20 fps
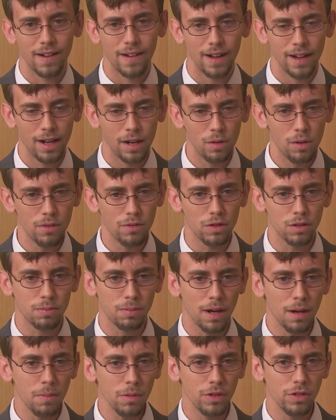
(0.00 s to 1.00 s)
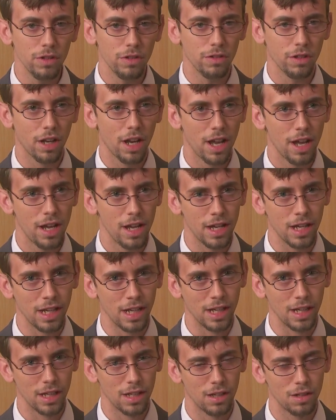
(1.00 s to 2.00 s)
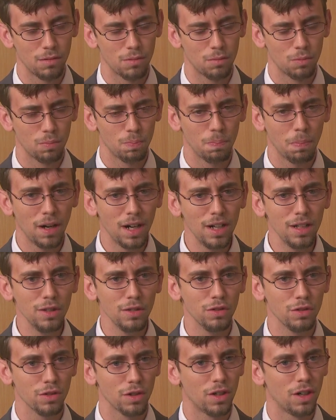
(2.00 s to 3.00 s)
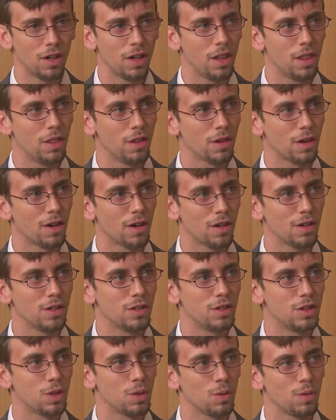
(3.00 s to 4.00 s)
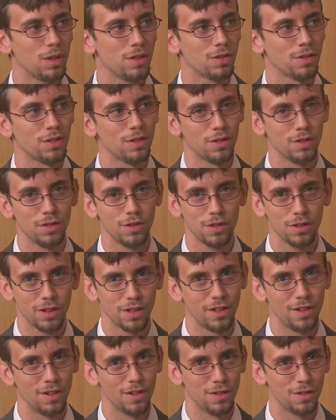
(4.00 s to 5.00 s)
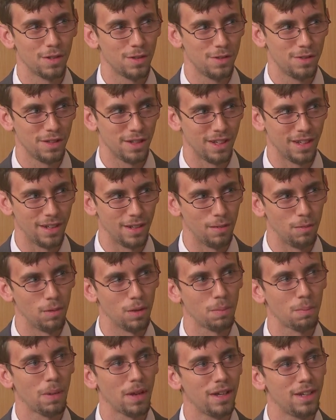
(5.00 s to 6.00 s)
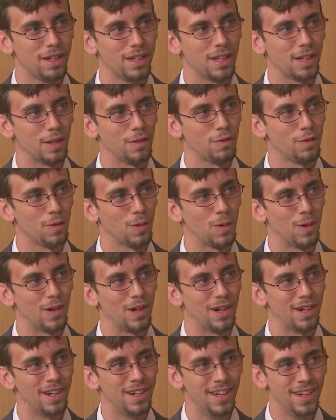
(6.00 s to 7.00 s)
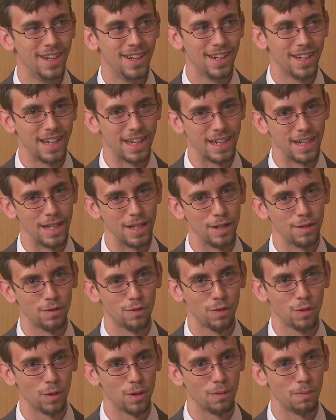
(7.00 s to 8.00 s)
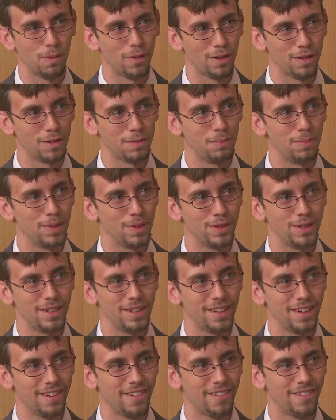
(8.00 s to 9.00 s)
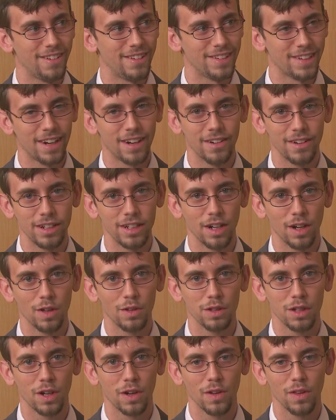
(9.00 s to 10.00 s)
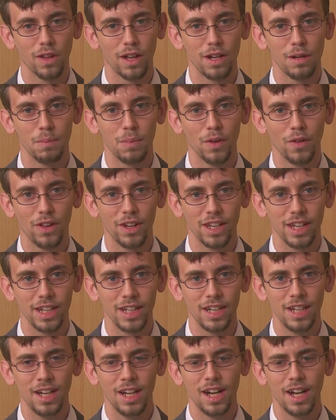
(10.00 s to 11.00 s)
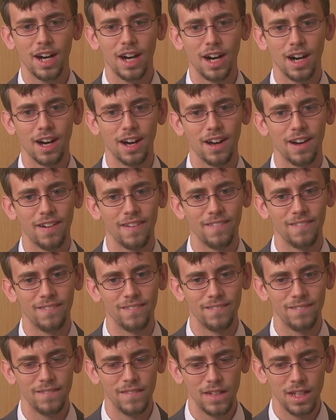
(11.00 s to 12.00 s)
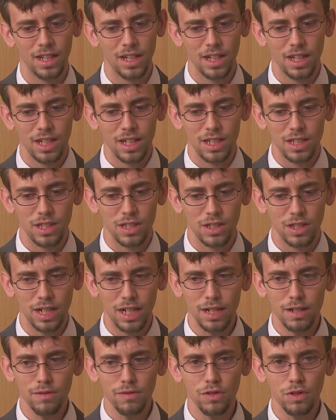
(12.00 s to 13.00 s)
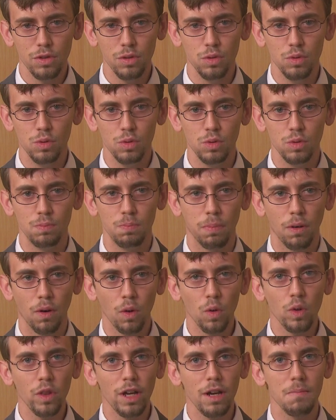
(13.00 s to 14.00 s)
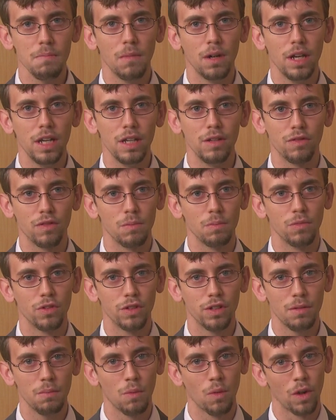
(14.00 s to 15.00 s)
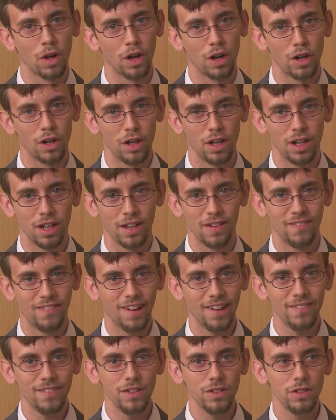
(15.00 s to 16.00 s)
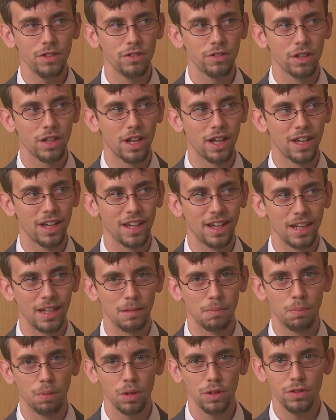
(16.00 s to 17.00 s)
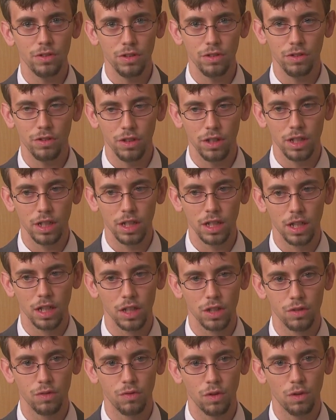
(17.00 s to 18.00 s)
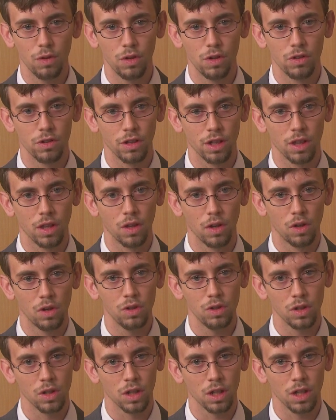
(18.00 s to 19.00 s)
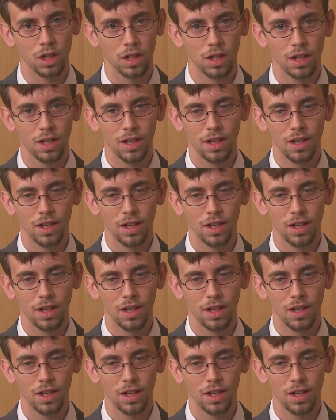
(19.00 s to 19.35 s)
However, Proposition A punts on the hard choices that are associated with paying for a $4-plus billion retiree health care liability. You have to pull that money from somewhere, and Proposition A puts the city and its voters on the hook